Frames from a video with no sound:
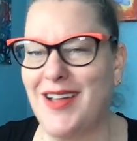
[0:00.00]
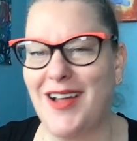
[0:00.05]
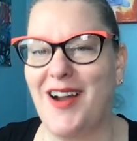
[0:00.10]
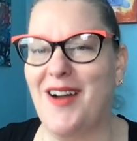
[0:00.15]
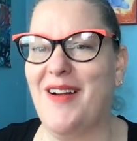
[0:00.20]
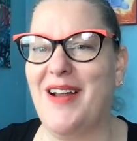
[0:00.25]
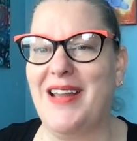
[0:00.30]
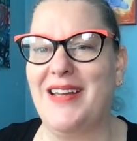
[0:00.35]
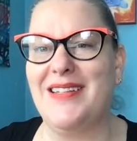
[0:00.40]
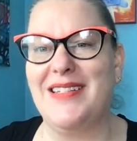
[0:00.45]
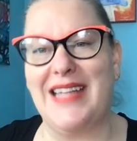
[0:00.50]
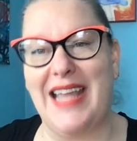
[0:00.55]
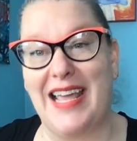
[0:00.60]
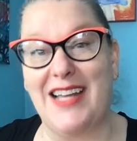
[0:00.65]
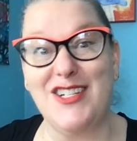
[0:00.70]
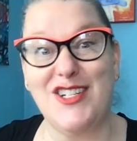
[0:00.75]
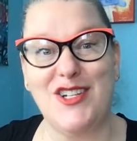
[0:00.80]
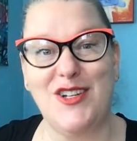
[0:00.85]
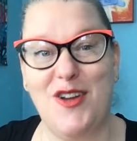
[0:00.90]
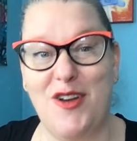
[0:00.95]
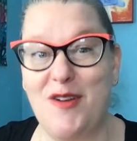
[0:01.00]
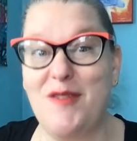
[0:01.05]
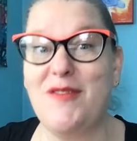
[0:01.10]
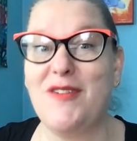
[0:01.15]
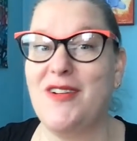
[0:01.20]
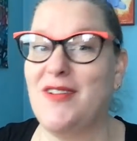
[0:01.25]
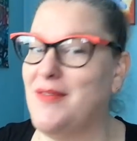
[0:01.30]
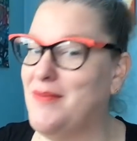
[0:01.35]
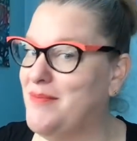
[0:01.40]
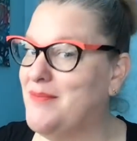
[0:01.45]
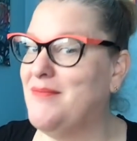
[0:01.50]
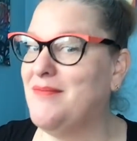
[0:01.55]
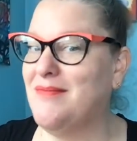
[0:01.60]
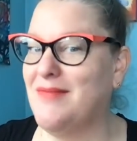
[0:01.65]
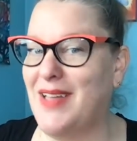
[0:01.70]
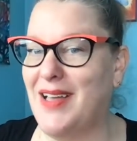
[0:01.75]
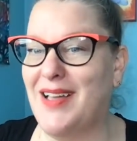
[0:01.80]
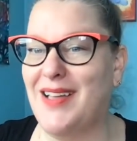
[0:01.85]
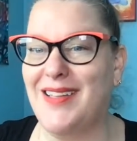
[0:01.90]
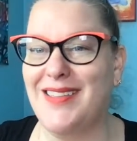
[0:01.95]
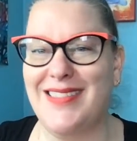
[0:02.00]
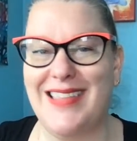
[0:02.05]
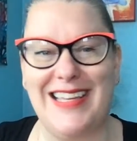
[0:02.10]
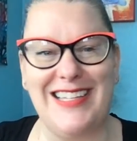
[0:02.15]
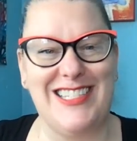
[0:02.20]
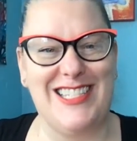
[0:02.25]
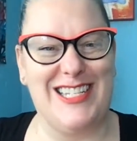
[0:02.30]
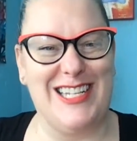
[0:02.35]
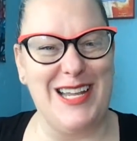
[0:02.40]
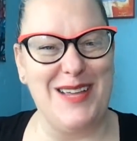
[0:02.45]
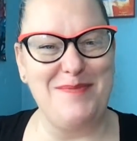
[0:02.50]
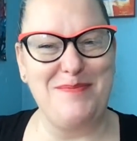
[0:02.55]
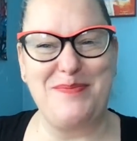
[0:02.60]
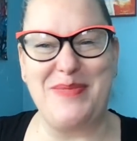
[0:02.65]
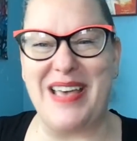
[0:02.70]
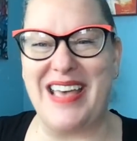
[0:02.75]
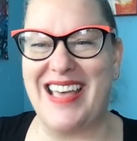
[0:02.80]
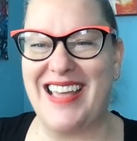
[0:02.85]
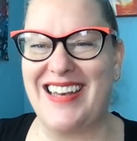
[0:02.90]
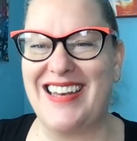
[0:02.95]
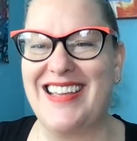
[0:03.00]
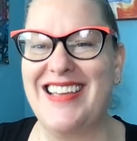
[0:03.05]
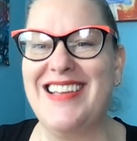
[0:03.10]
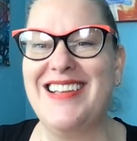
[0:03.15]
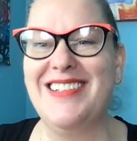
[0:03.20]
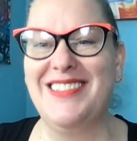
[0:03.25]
All right, tangent over. Thanks to Ben.